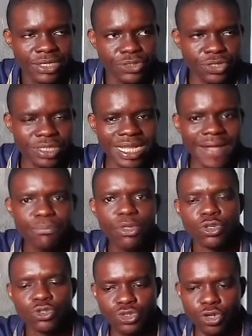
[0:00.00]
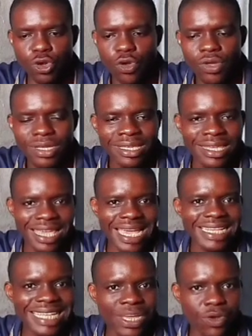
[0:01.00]
Just so
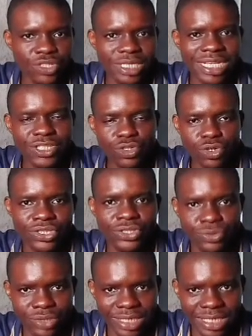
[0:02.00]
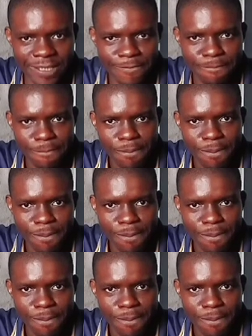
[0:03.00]
get a consistent study routine.